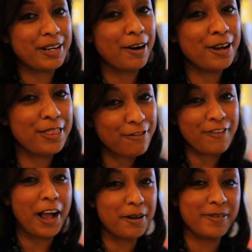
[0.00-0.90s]
I mean, the
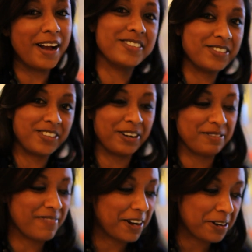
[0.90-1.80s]
file browser is our
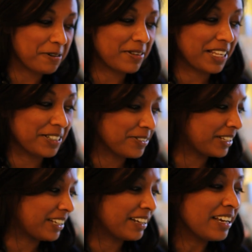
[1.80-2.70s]
competitor, but then you
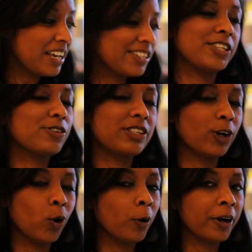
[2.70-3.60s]
need to use a
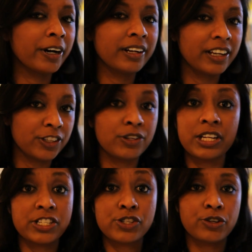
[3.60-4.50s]
cord, you
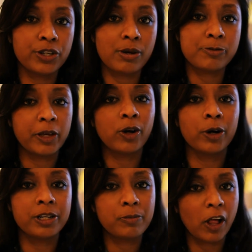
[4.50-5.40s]
need to use your USB
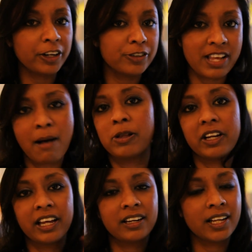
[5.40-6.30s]
cord to plug your
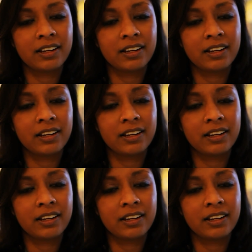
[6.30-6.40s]
tablet in.